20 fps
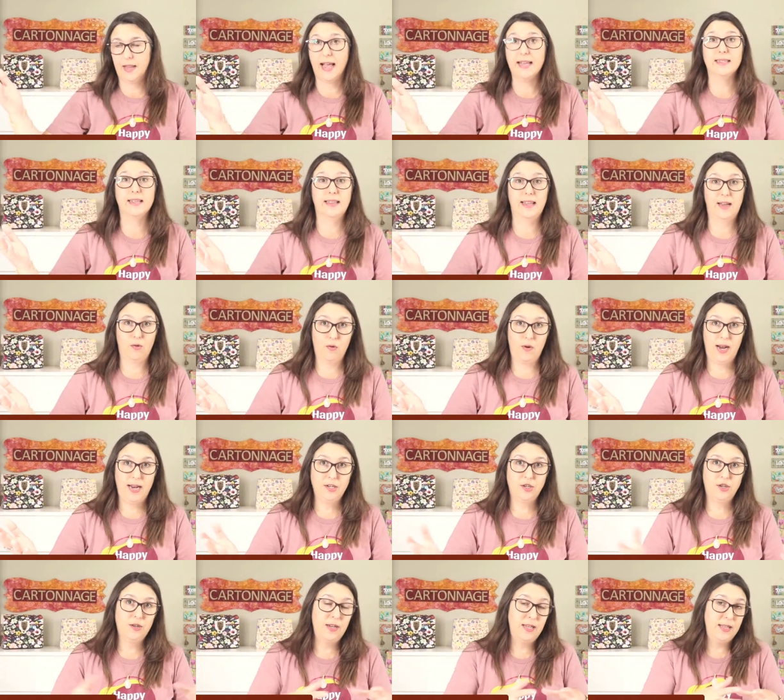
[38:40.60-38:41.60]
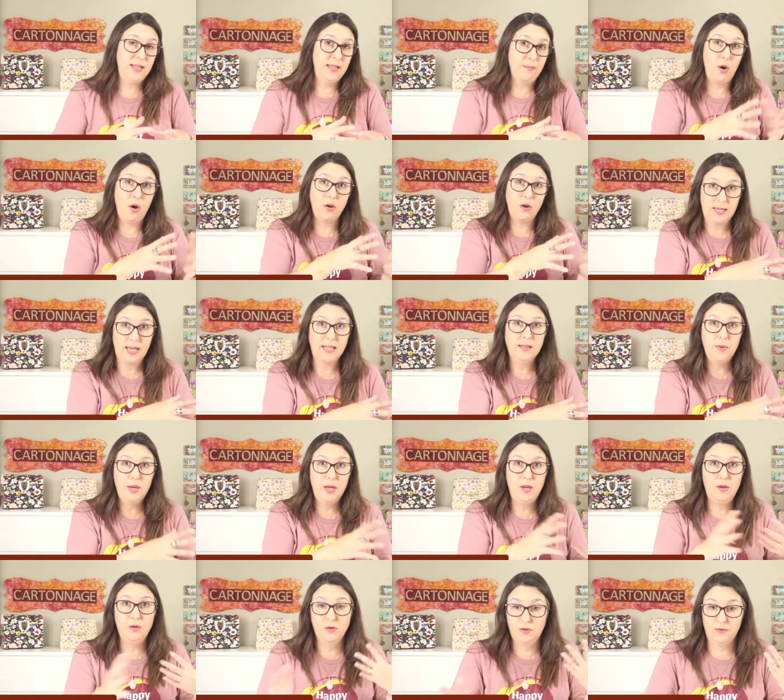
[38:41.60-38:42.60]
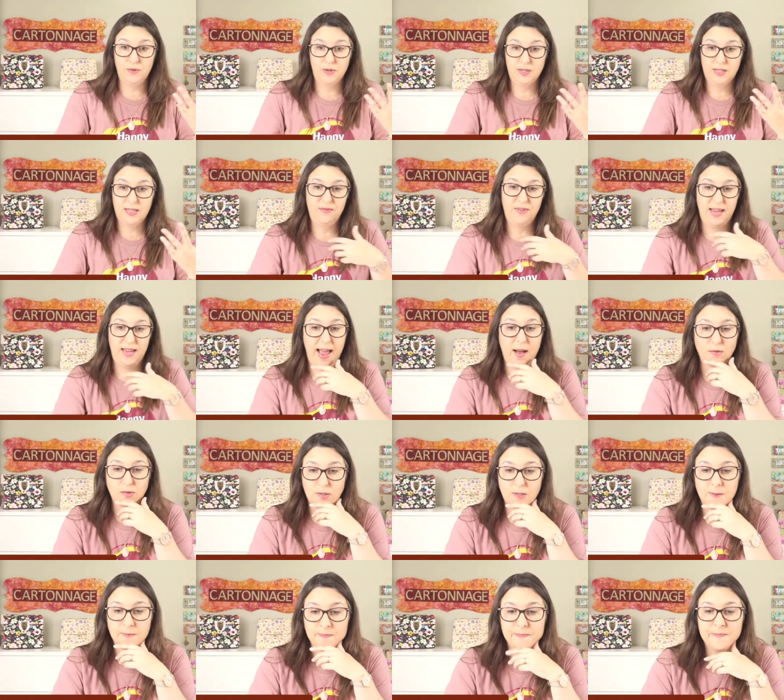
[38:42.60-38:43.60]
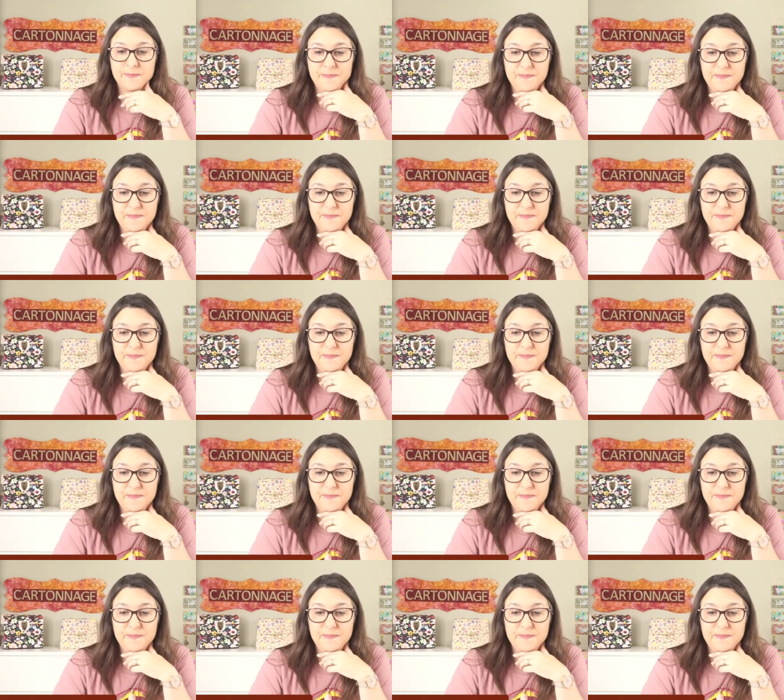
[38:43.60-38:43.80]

as a decoration and the box can be used for something else.